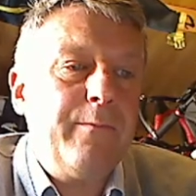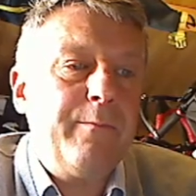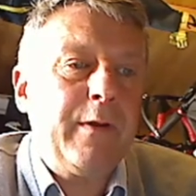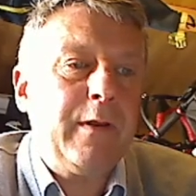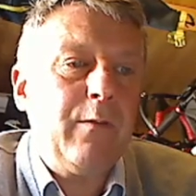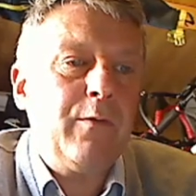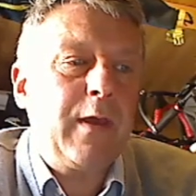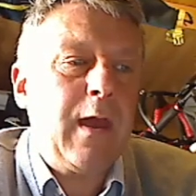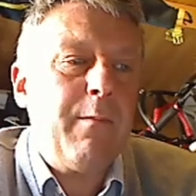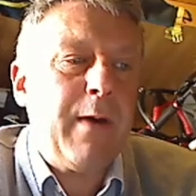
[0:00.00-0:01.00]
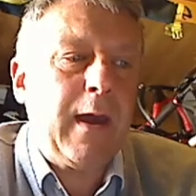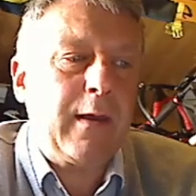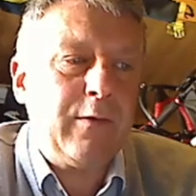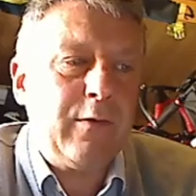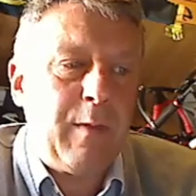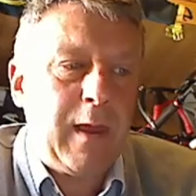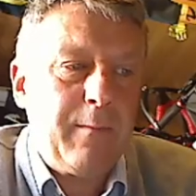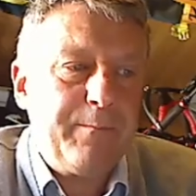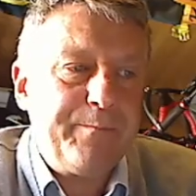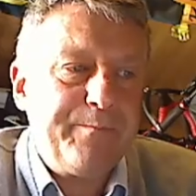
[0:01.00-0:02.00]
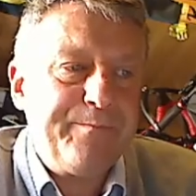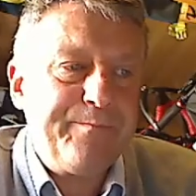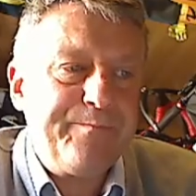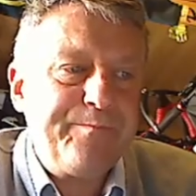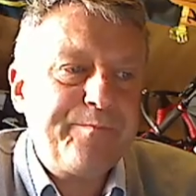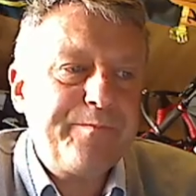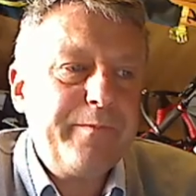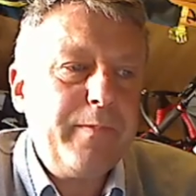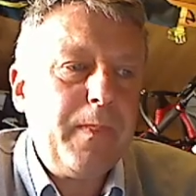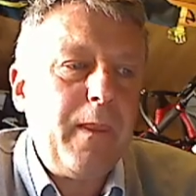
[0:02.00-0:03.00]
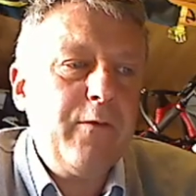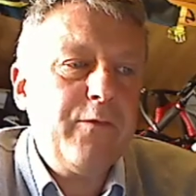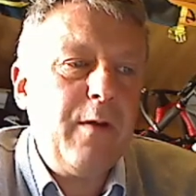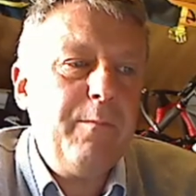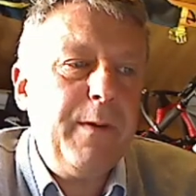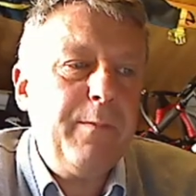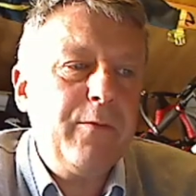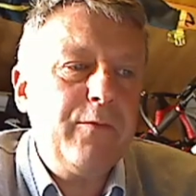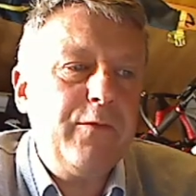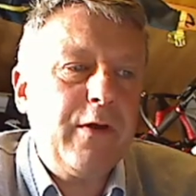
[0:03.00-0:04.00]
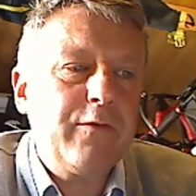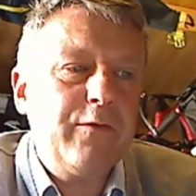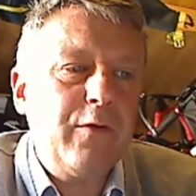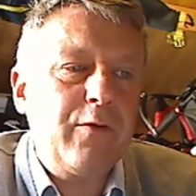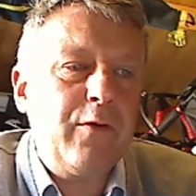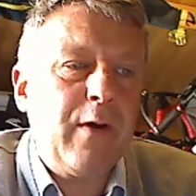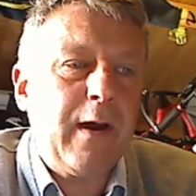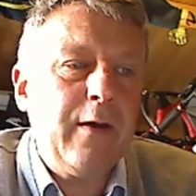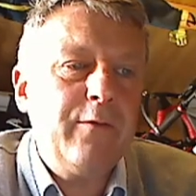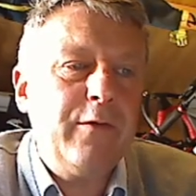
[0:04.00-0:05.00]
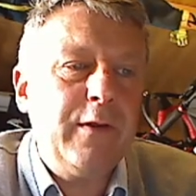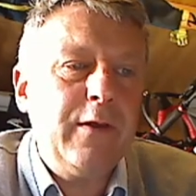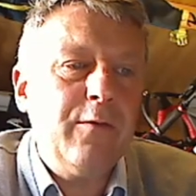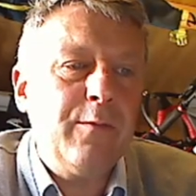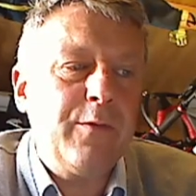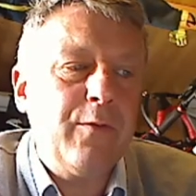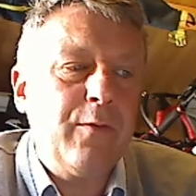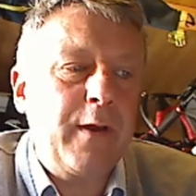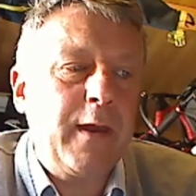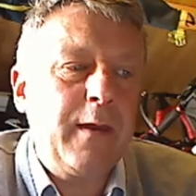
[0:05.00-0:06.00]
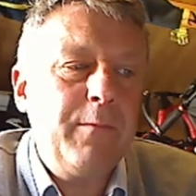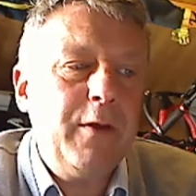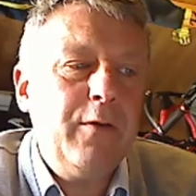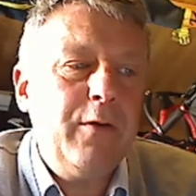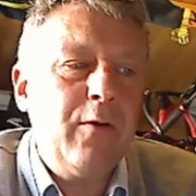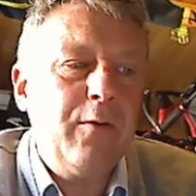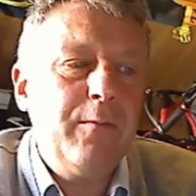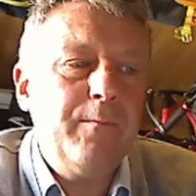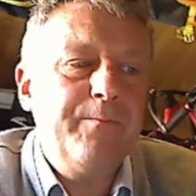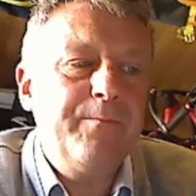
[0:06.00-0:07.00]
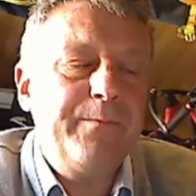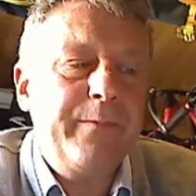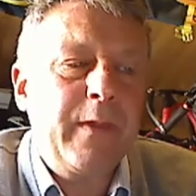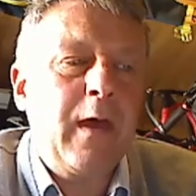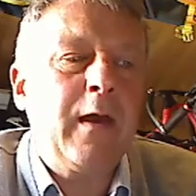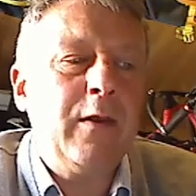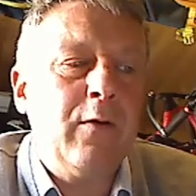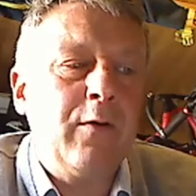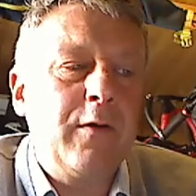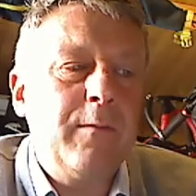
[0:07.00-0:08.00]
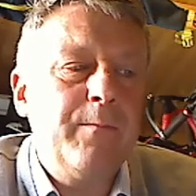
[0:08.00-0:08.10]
but it would get back to me. Some people just don't know how to deal with Augie. You know. I nod.